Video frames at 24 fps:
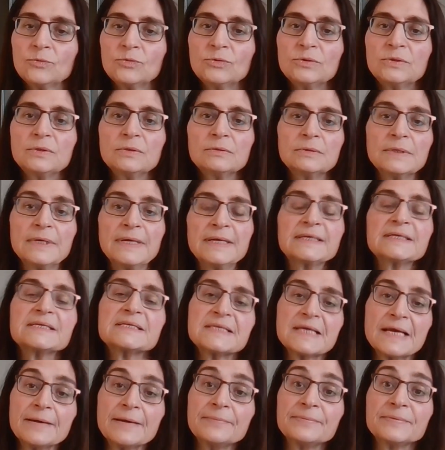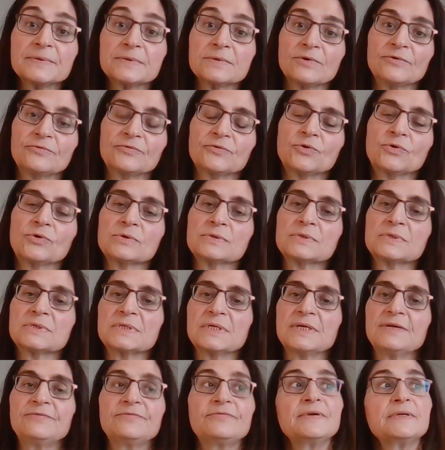would, except of course,
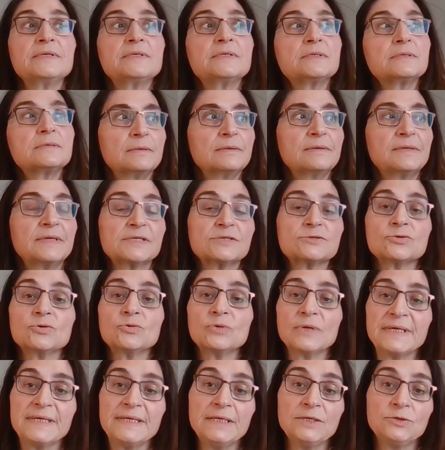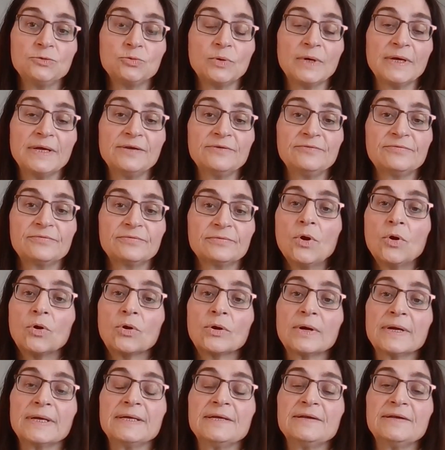if there's a heat wave
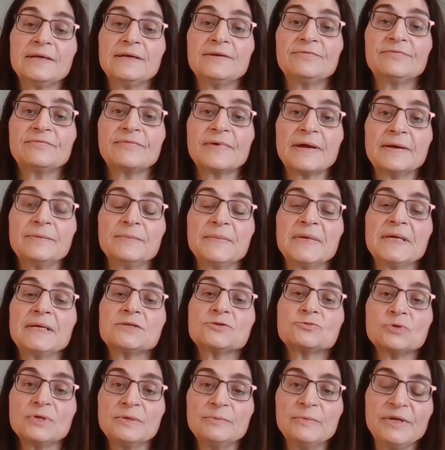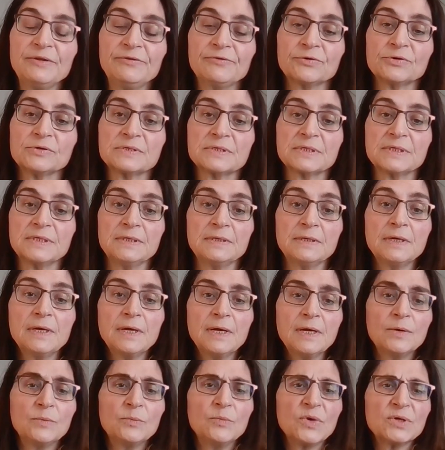or if I'm extremely thirsty.
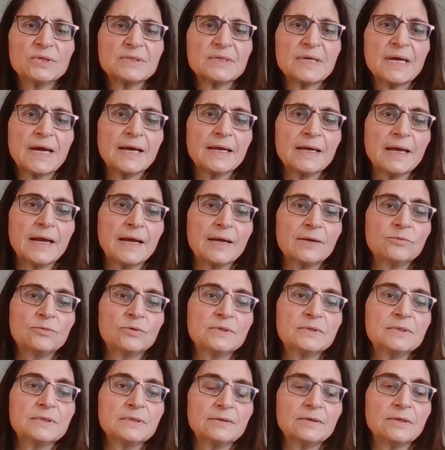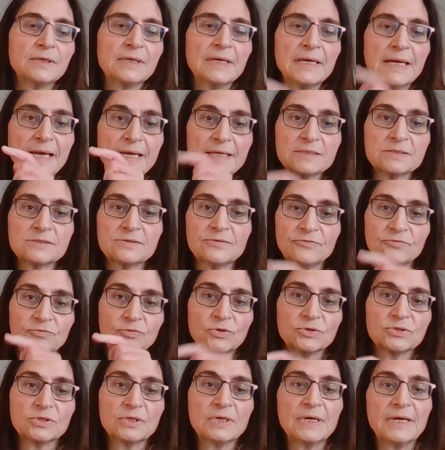But I would, a glass of
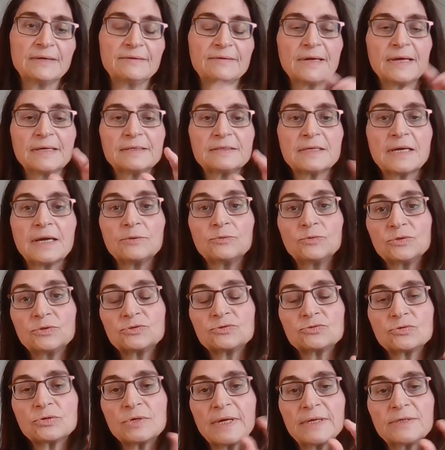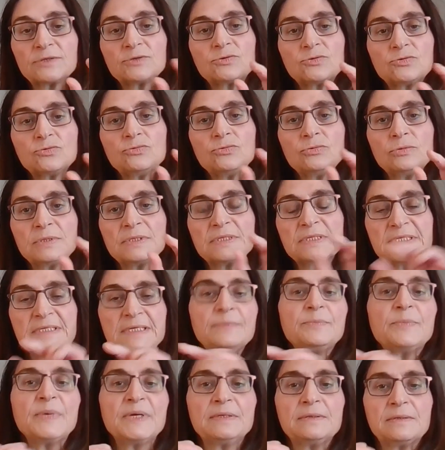water like that, I would try to
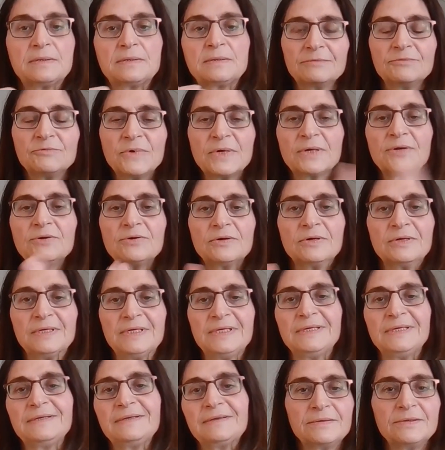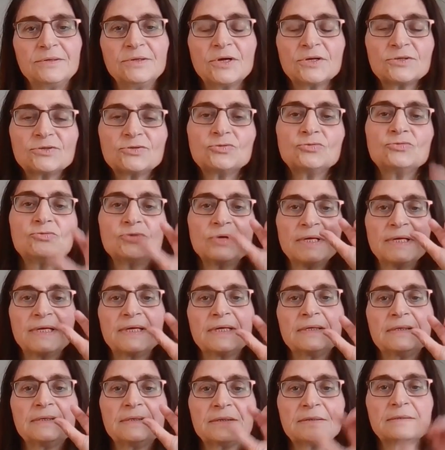sip it regularly, not to drink
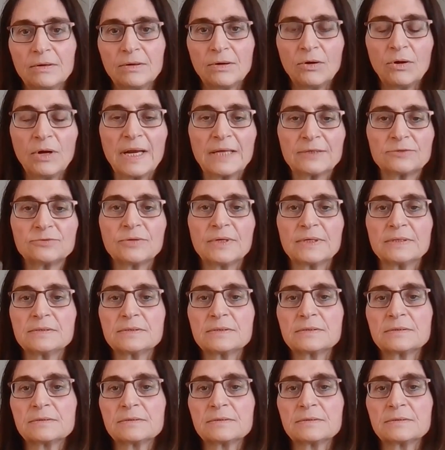it all at once.